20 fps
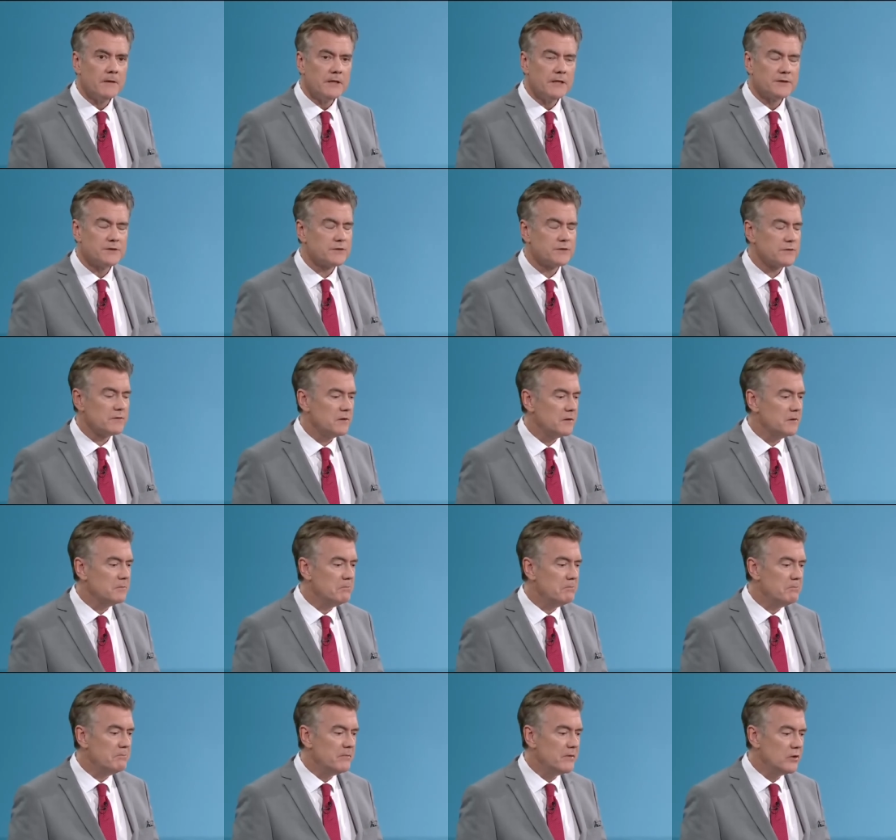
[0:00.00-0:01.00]
It's
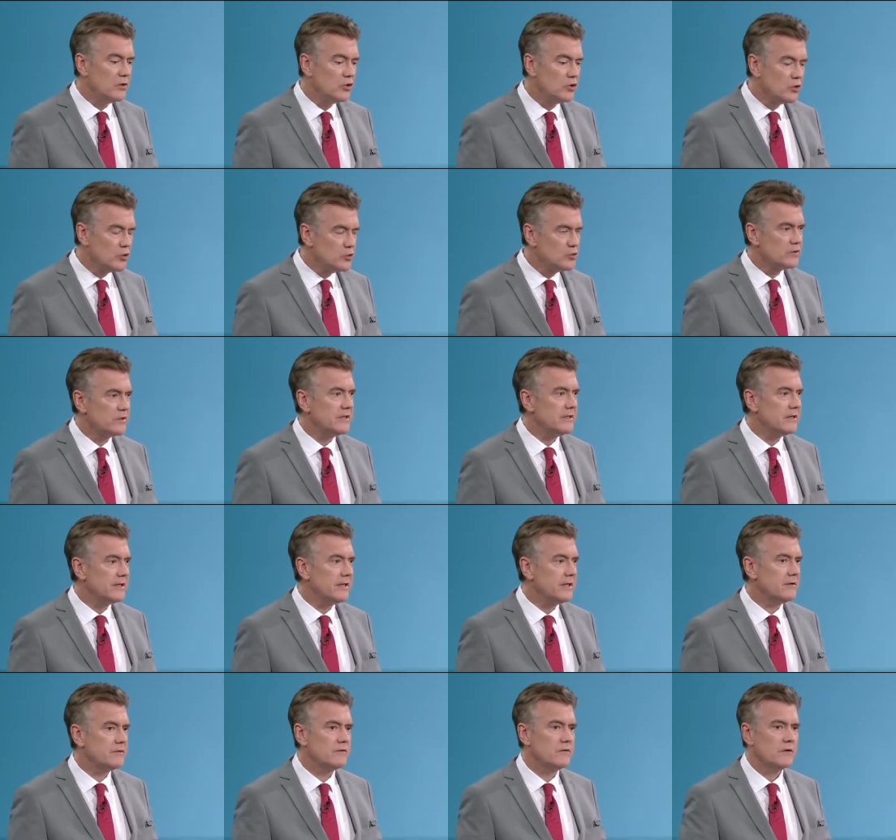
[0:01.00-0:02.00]
hugely
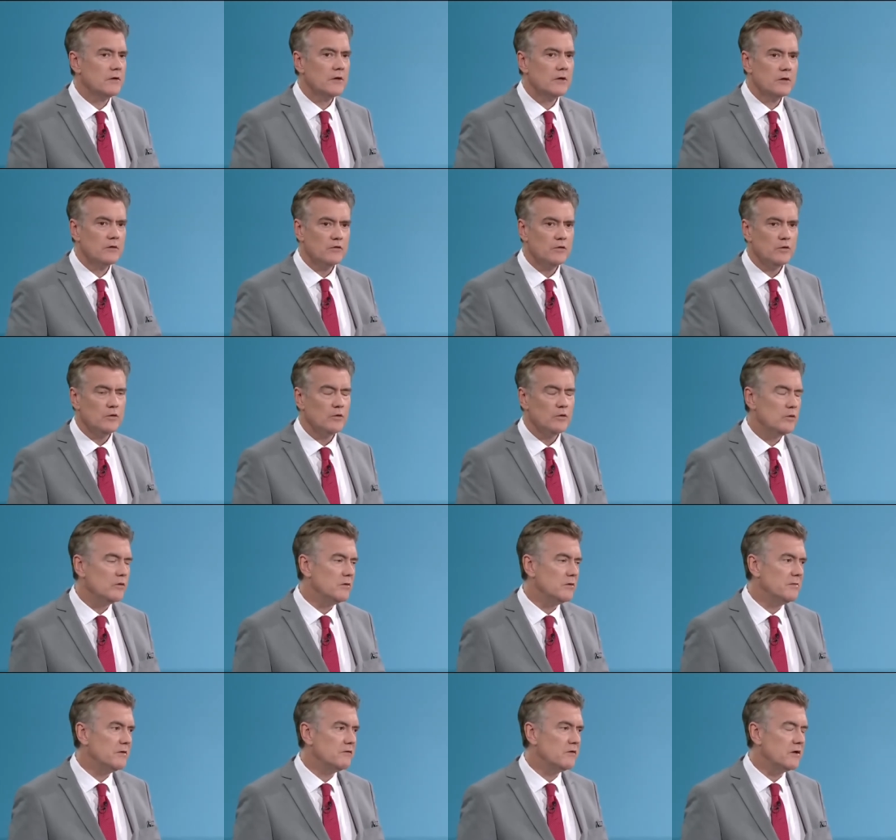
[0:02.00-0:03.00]
linked
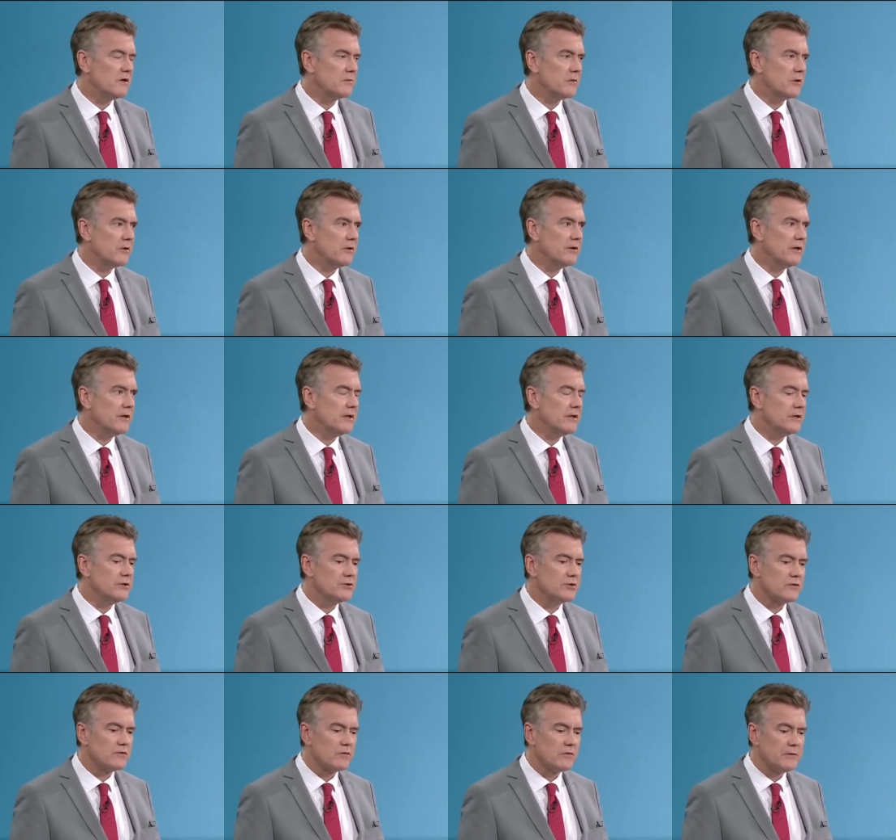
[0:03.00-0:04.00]
to missing and murdered
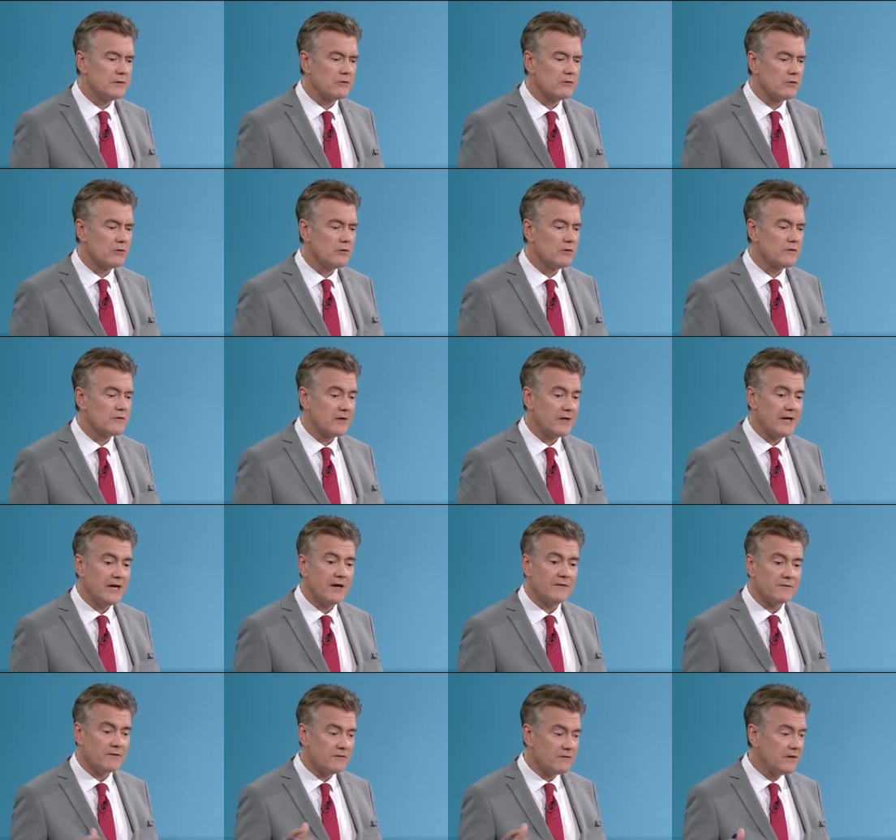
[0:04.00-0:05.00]
Indigenous women and girls, and I
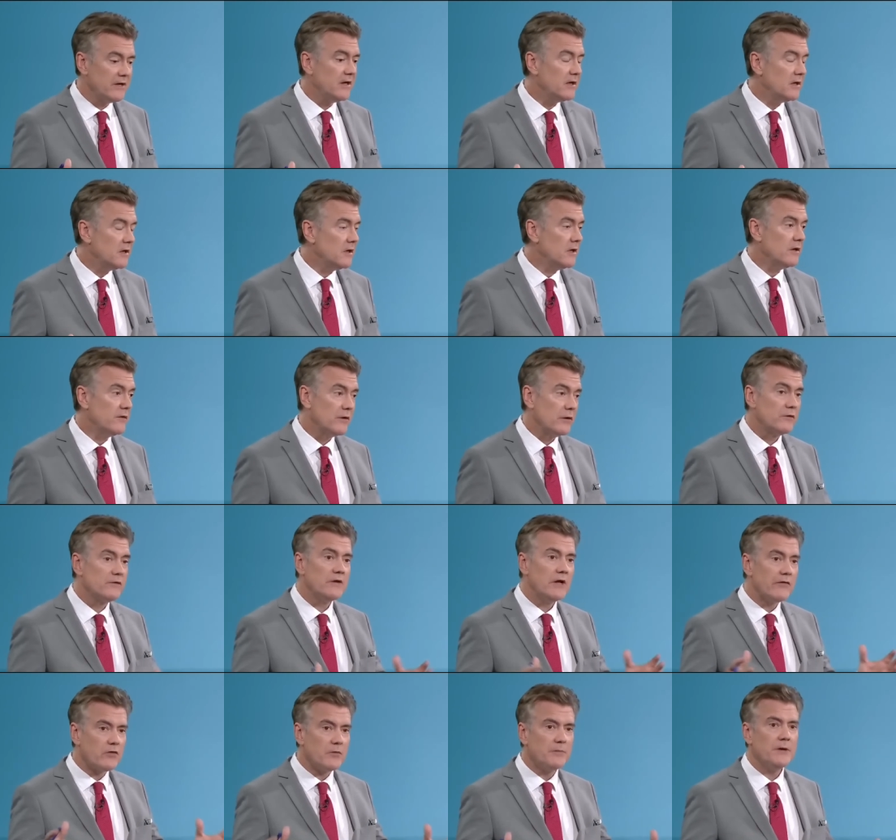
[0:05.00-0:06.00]
have to say there has never